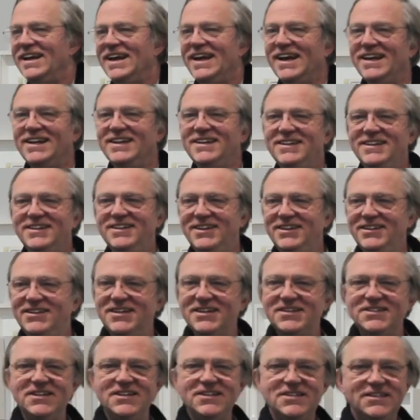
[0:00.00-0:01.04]
And
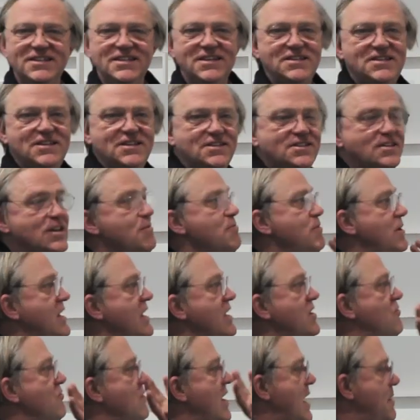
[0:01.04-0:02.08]
this is, this is
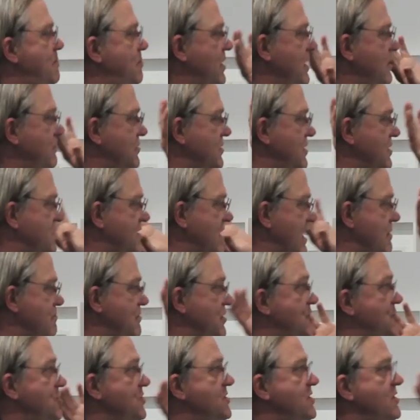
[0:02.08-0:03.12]
somebody grappling with the same
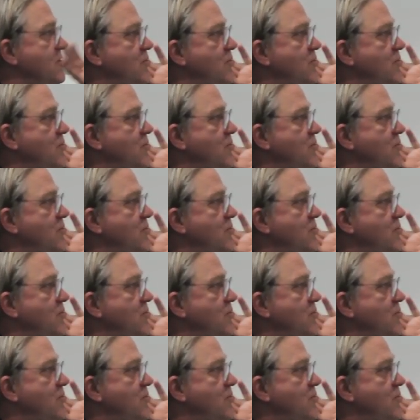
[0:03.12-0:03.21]
issues